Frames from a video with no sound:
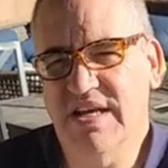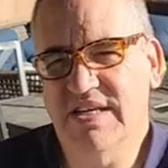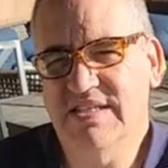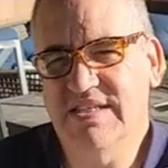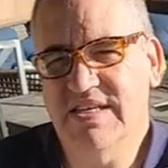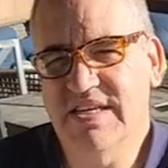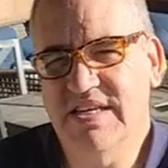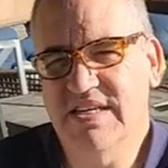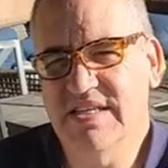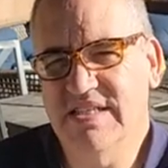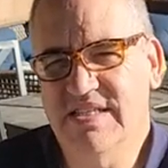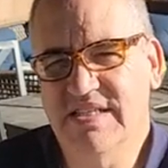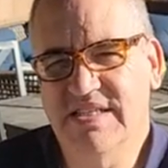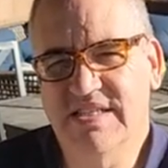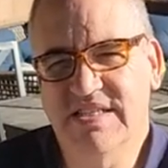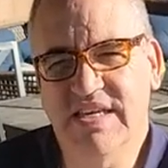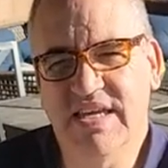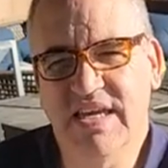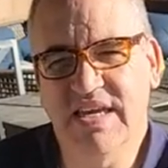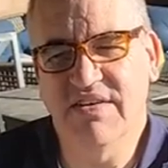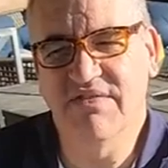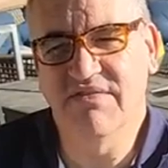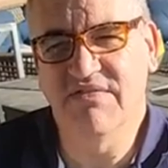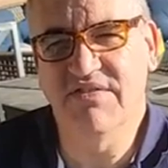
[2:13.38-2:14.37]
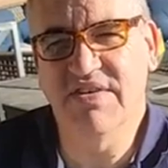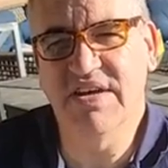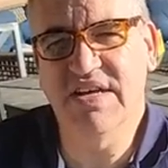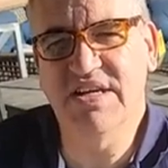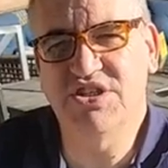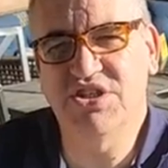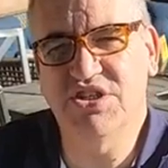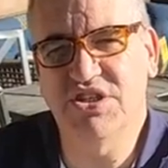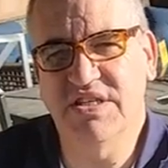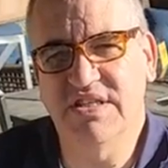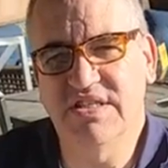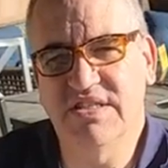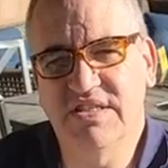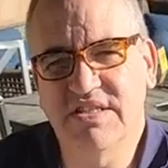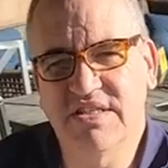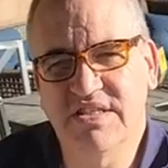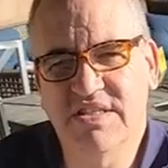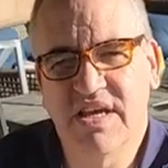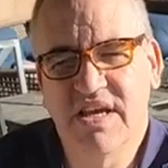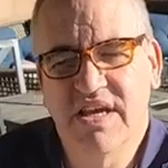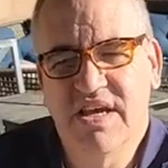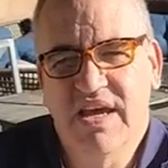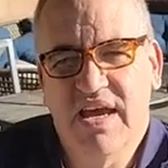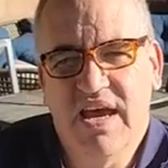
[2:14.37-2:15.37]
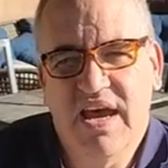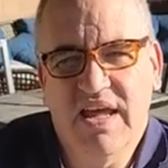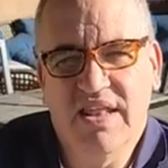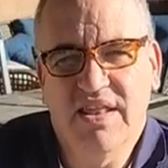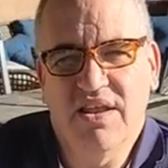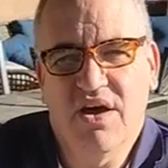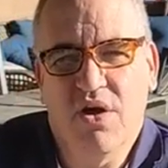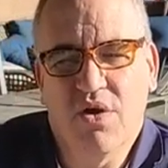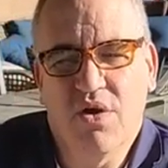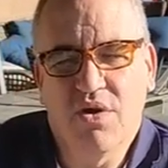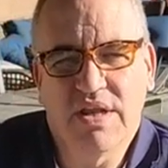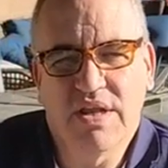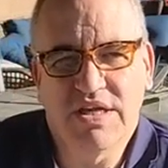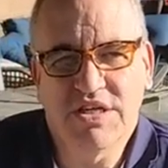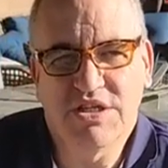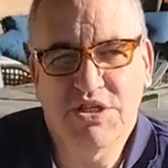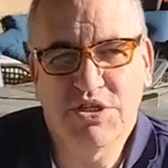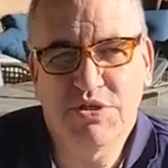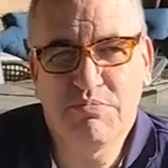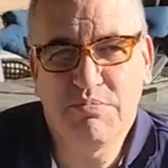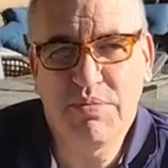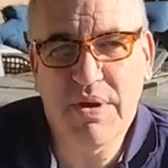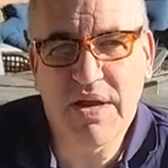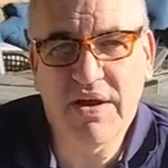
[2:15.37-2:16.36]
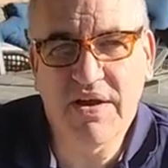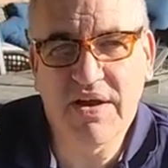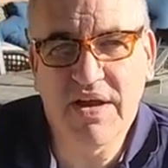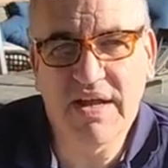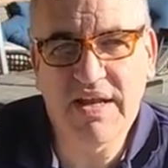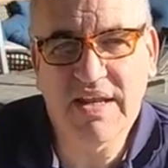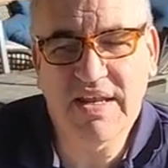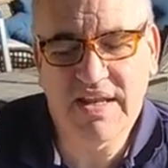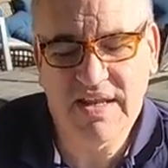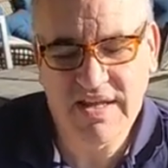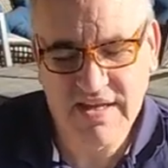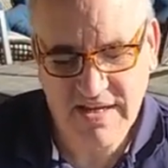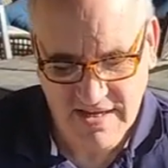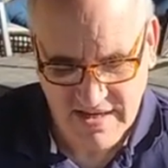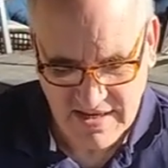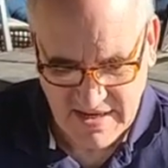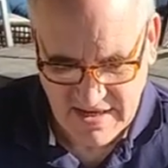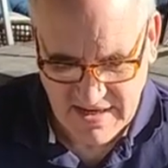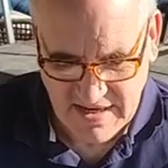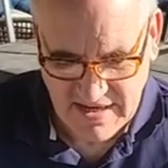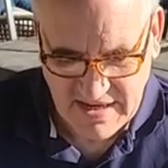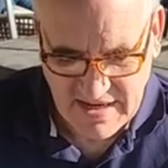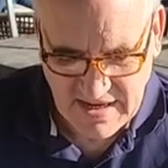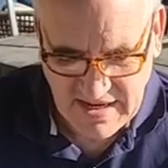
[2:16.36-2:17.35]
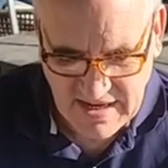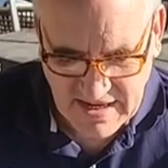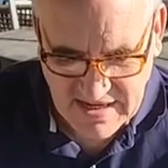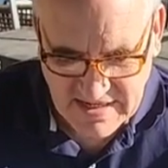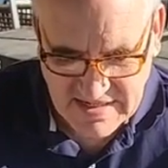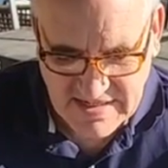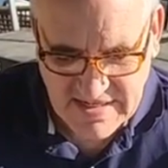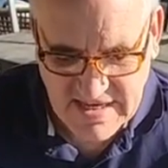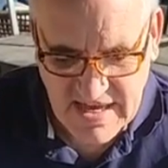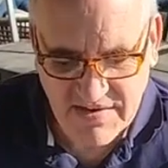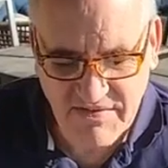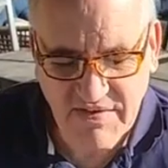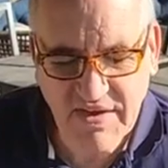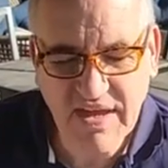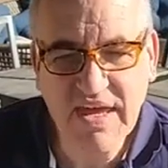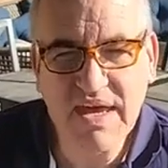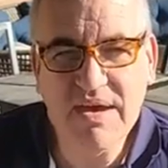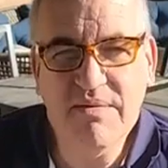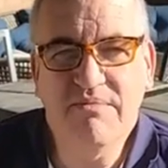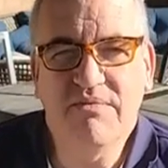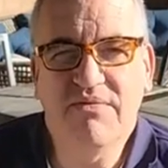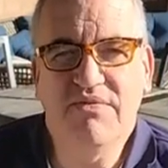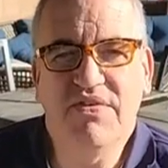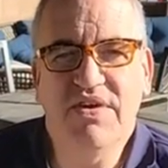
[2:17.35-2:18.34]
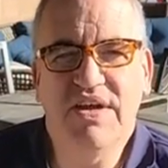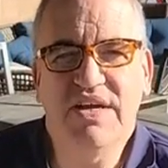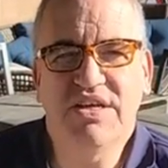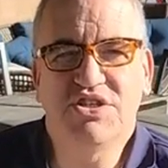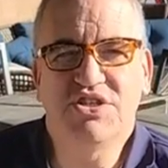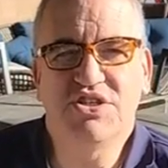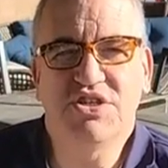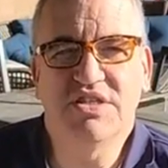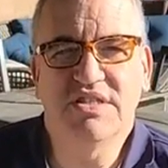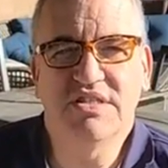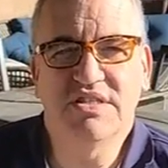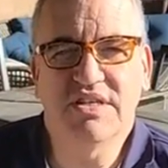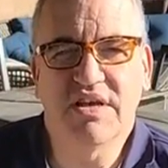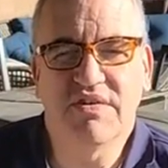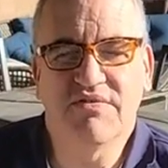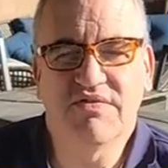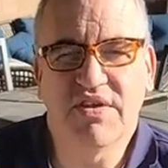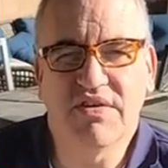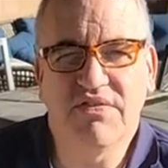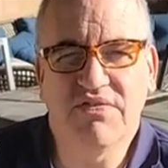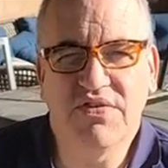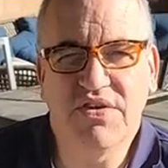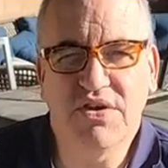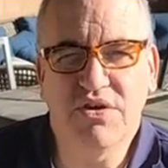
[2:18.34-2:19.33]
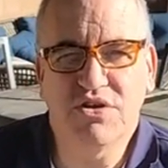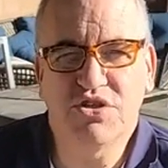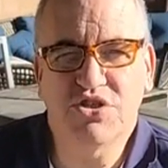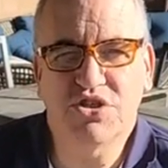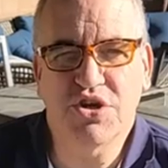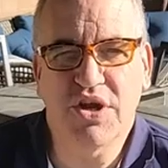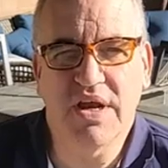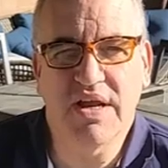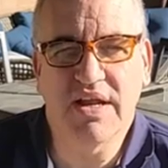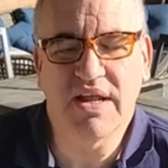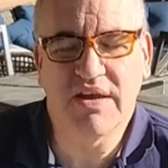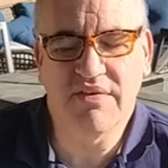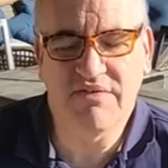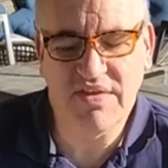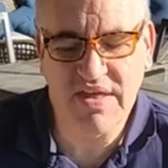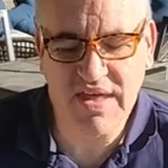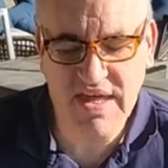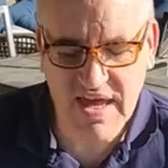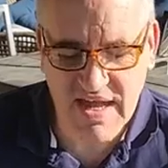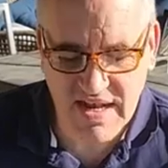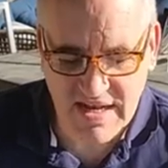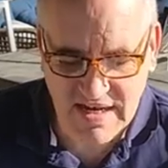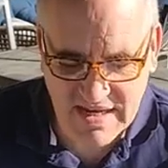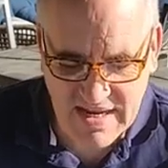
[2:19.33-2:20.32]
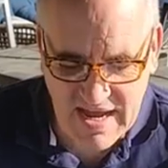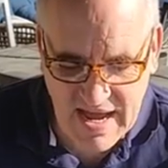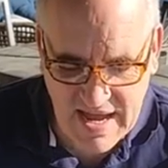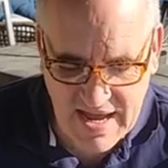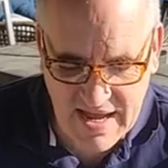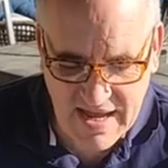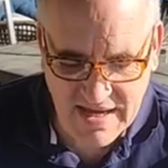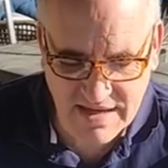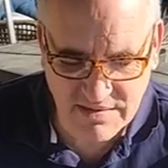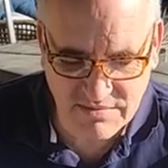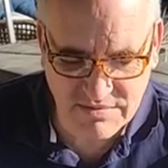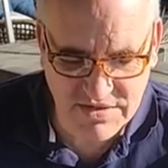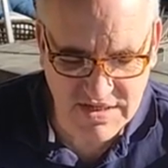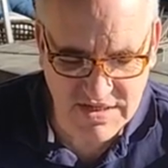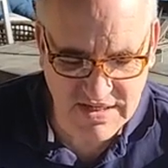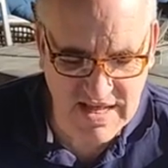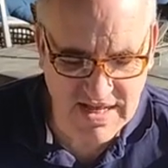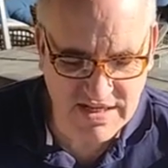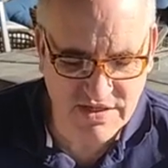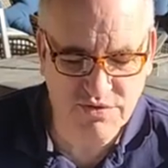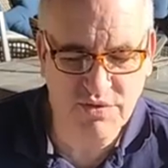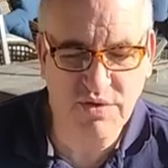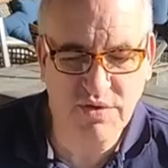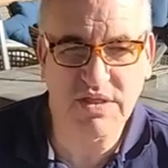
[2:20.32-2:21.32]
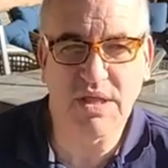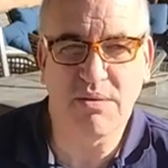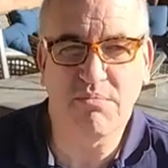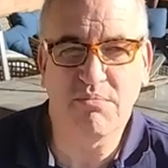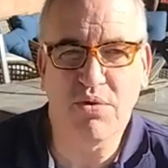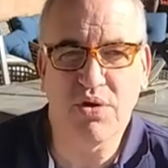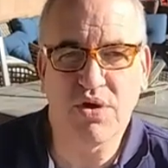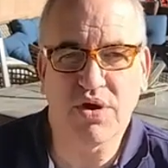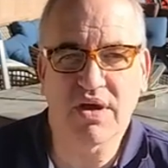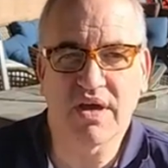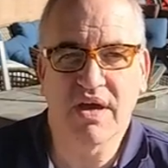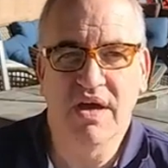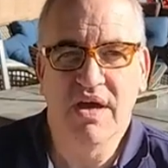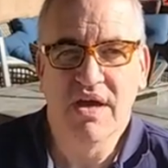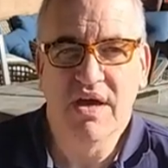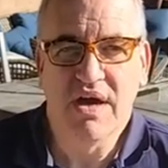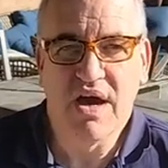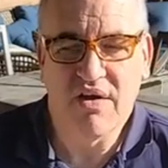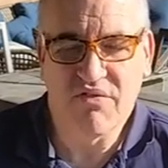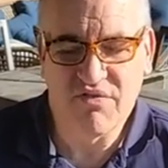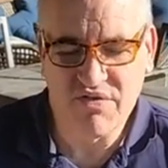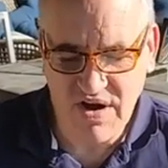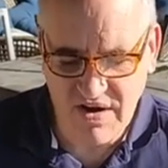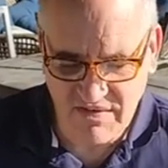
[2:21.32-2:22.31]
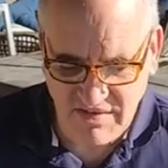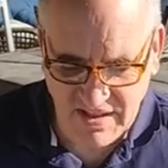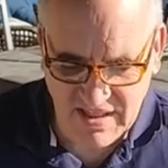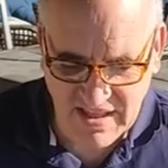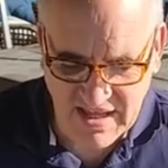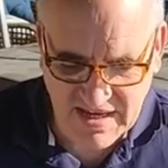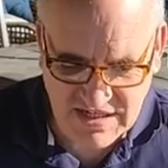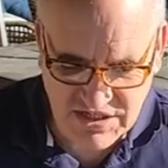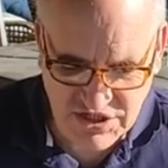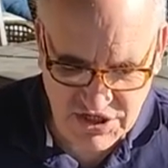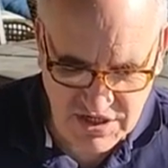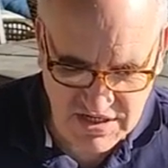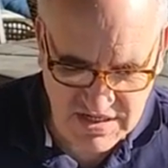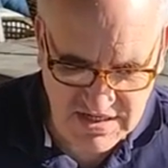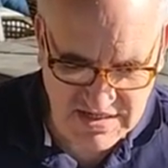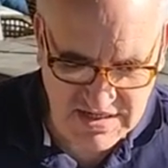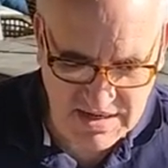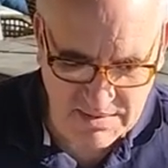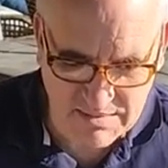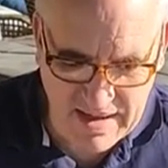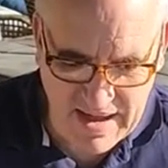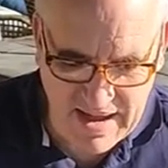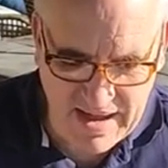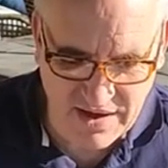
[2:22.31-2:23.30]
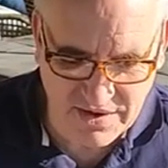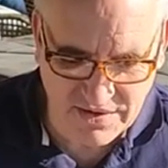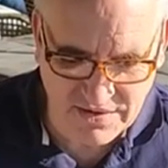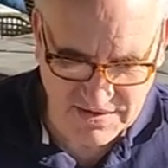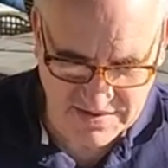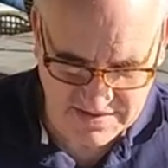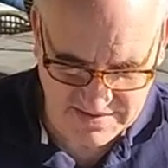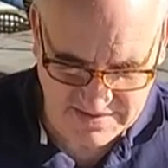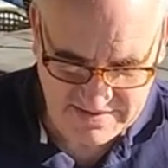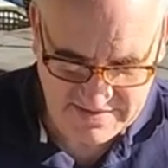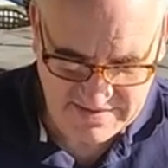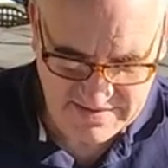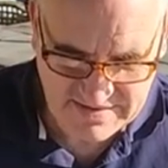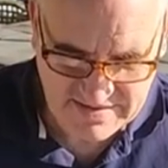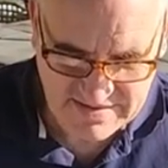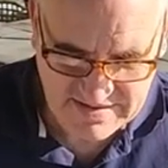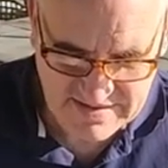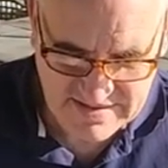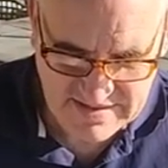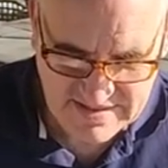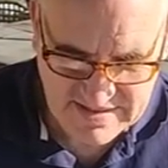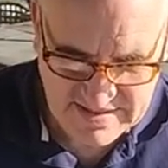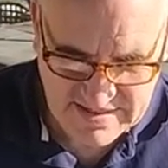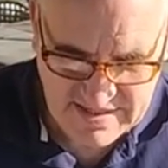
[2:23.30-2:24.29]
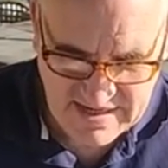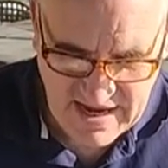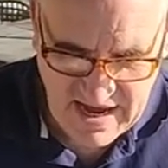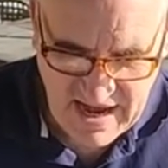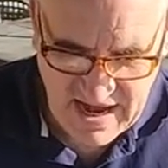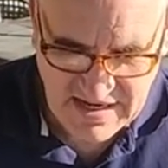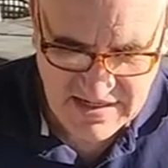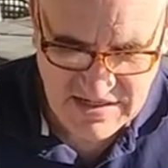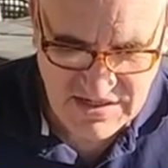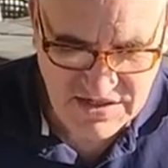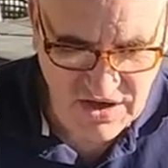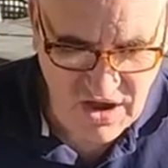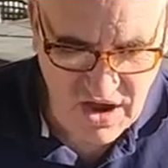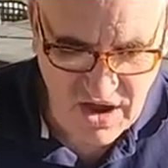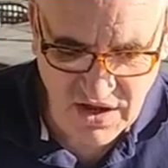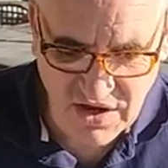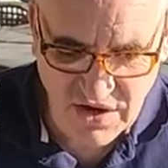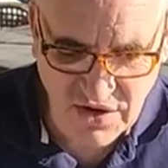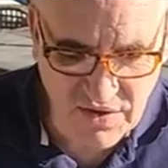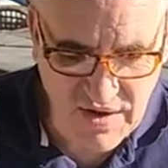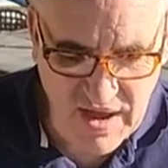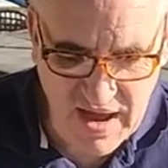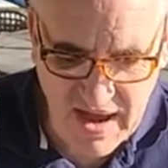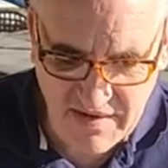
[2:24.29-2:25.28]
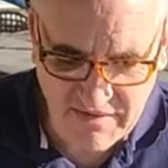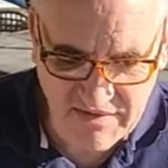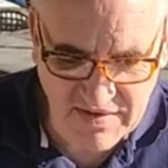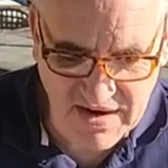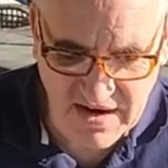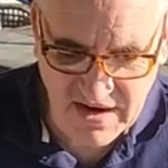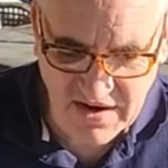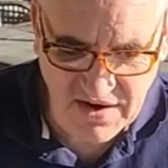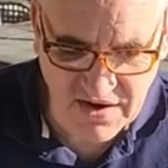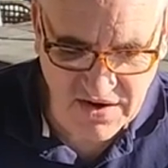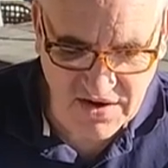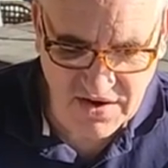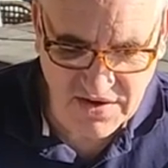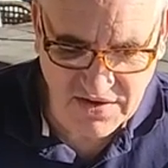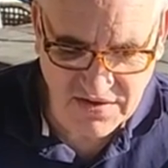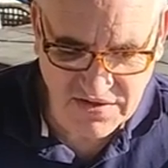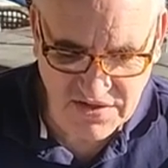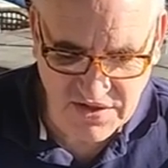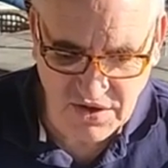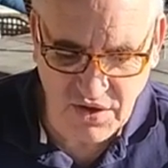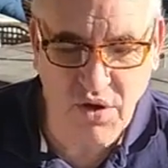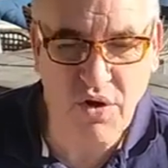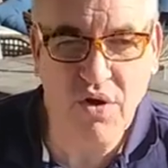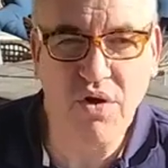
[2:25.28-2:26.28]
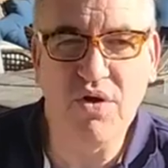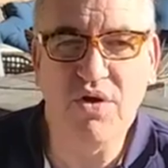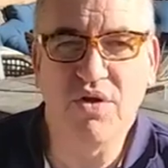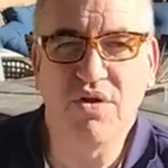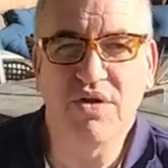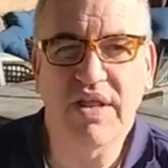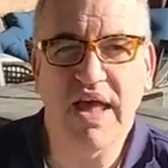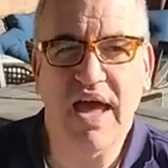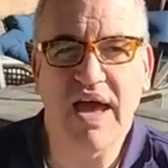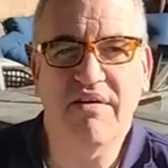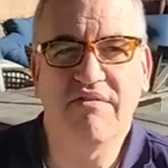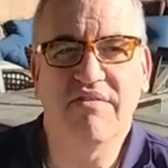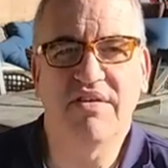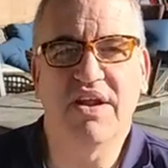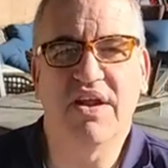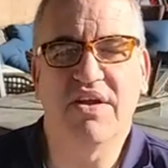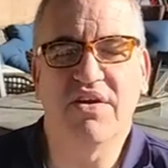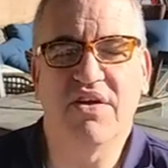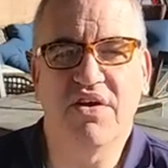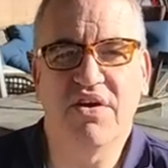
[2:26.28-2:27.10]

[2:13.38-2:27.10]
as he is seeing visions, and the Holy Spirit is giving him visions of the future and of the end times, and that's what the book of Revelation is about. I saw a new heaven and earth. The old heaven and